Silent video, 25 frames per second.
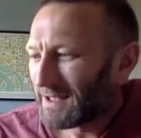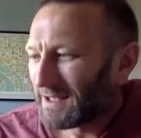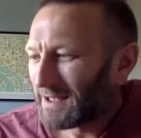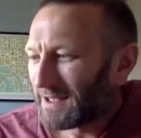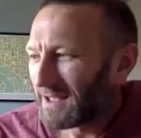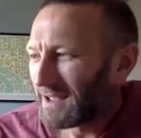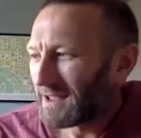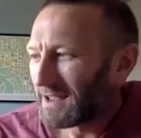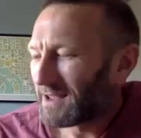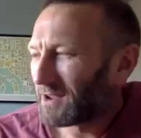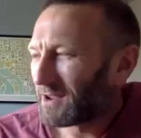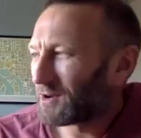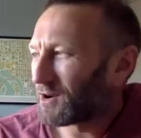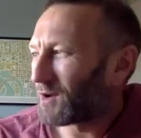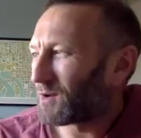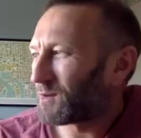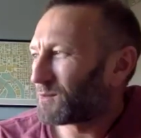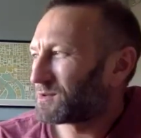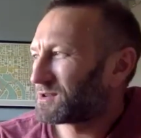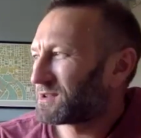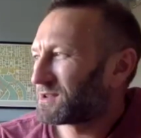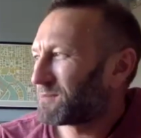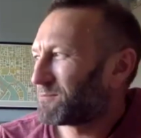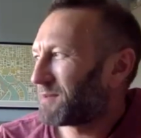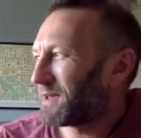You know, it was
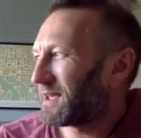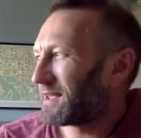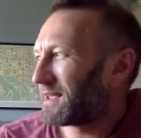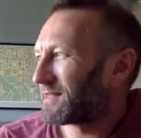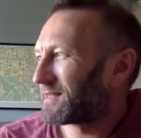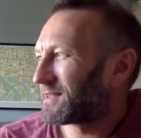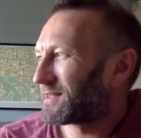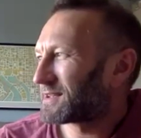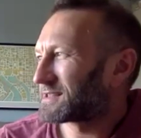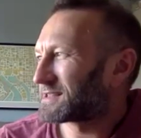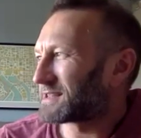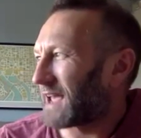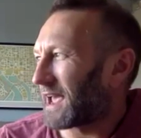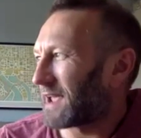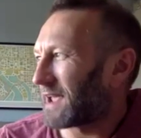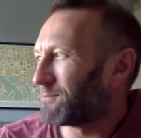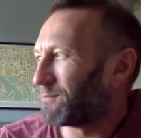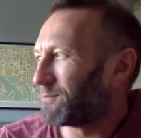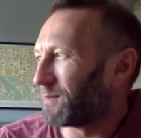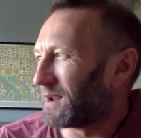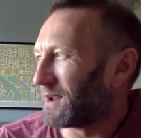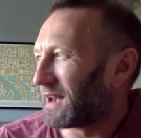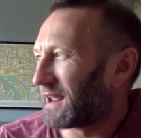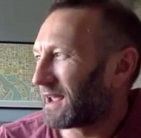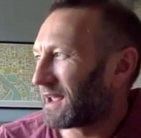a bit the same,
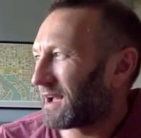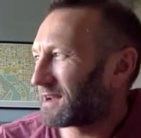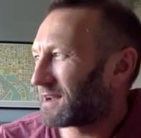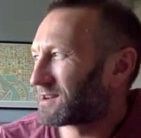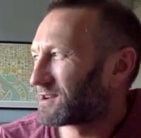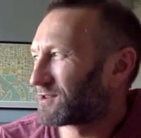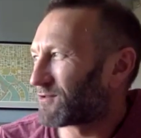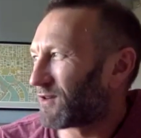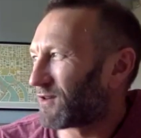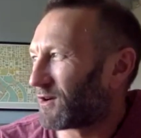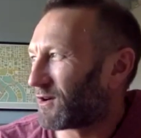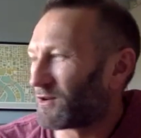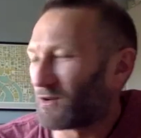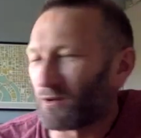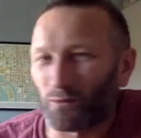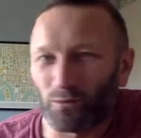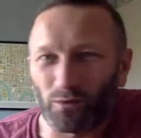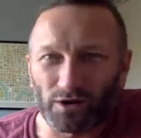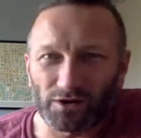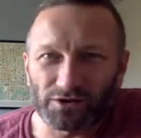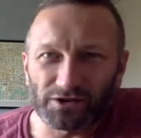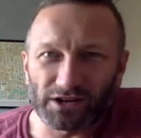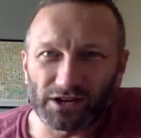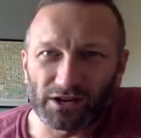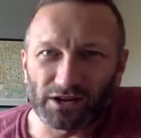really. I'd grown up
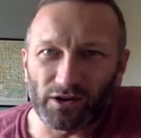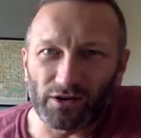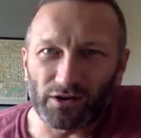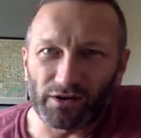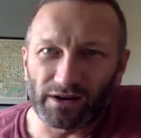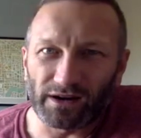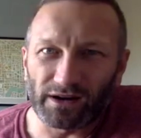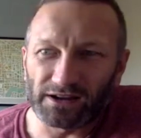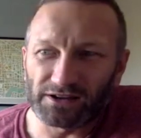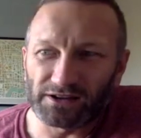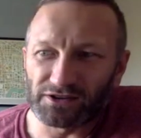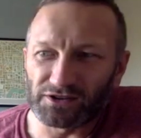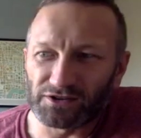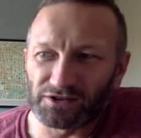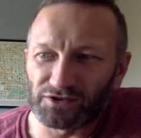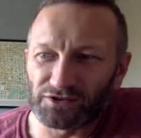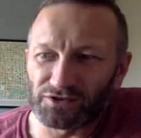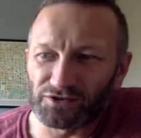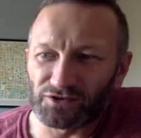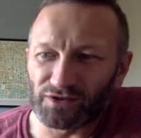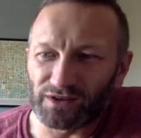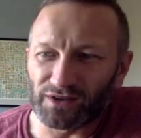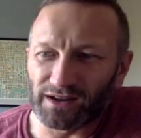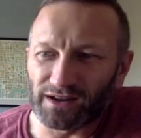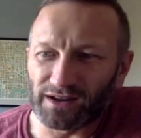watching Coronation
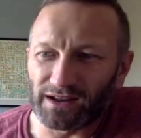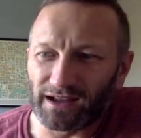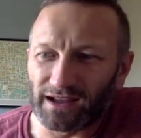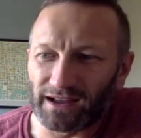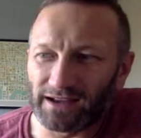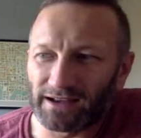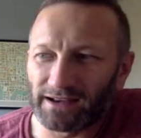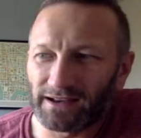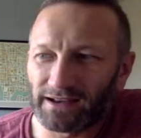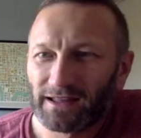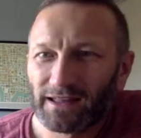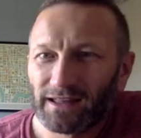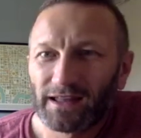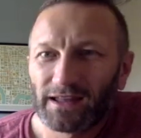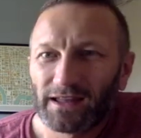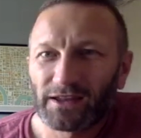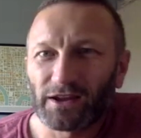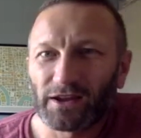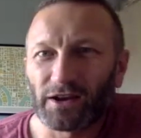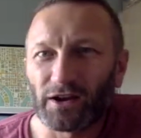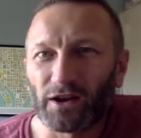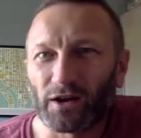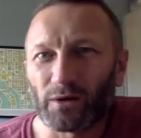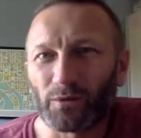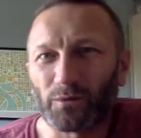Street, and, you
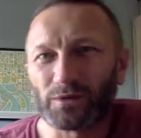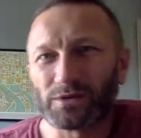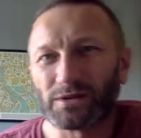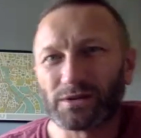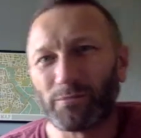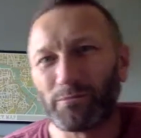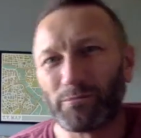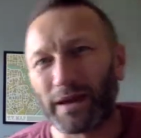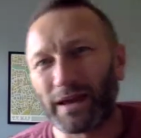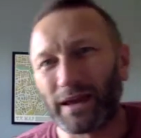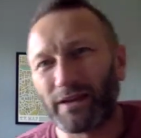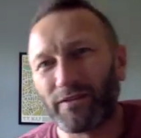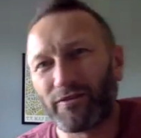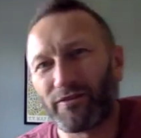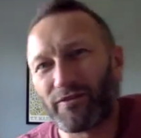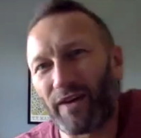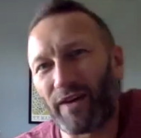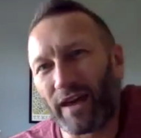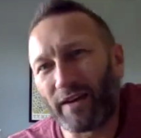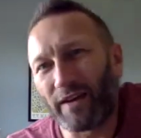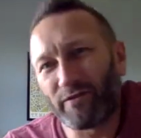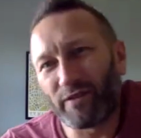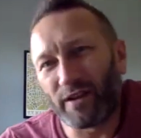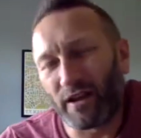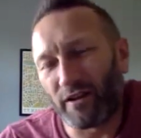know, it was a big
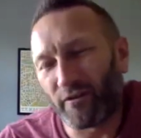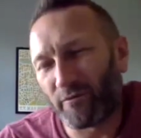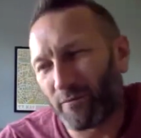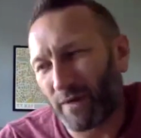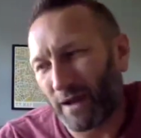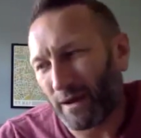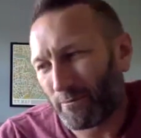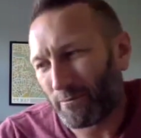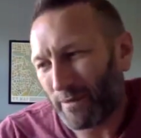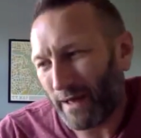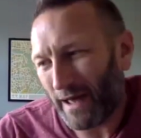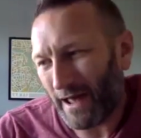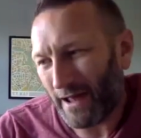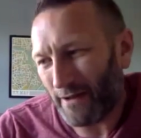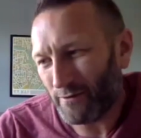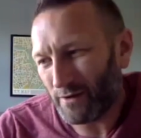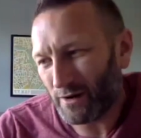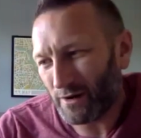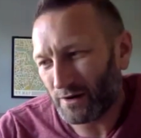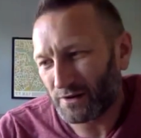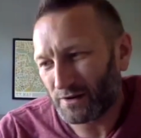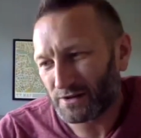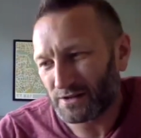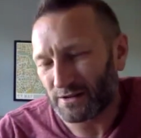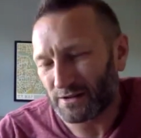favourite of my
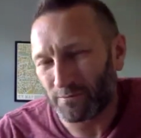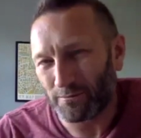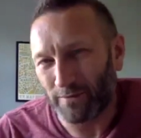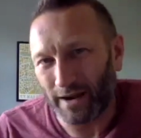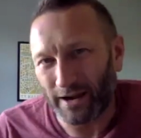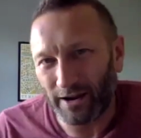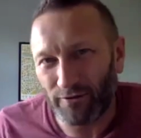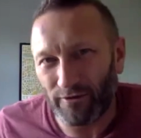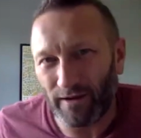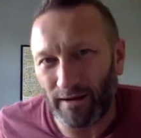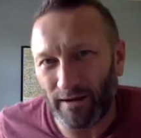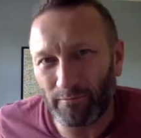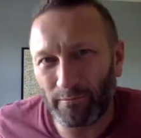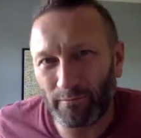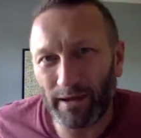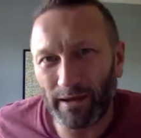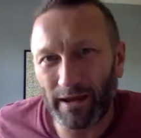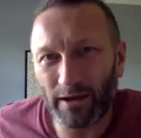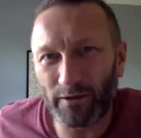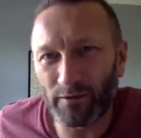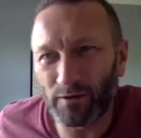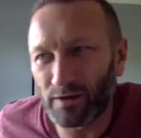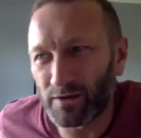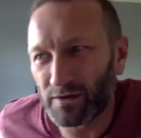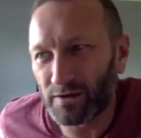parents and my
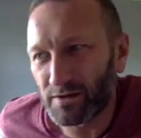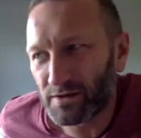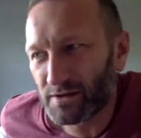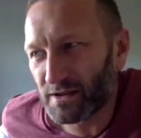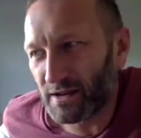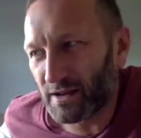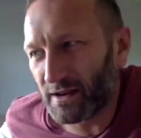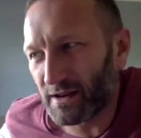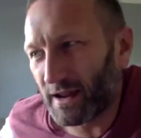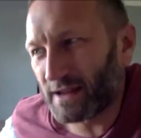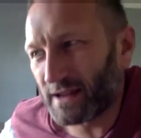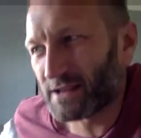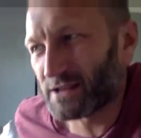grandparents, and I'd